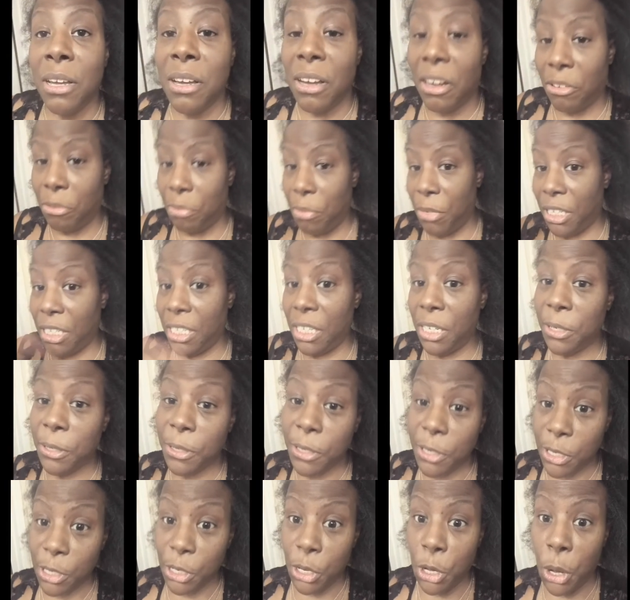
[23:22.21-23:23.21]
of me
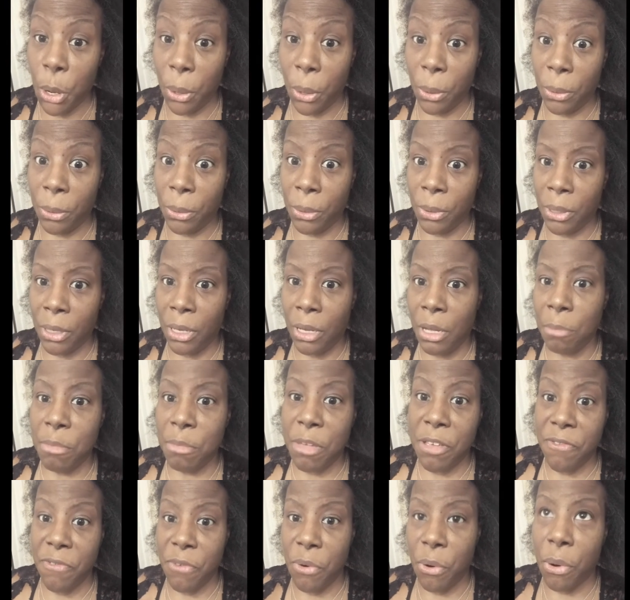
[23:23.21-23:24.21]
years ago
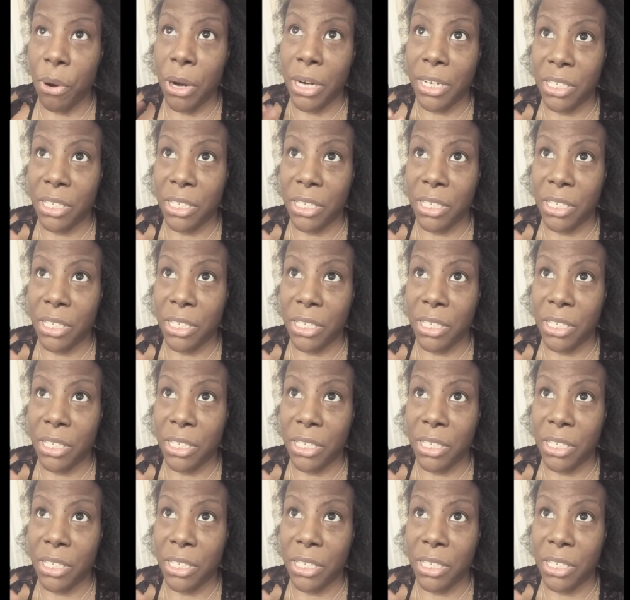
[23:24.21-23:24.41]
before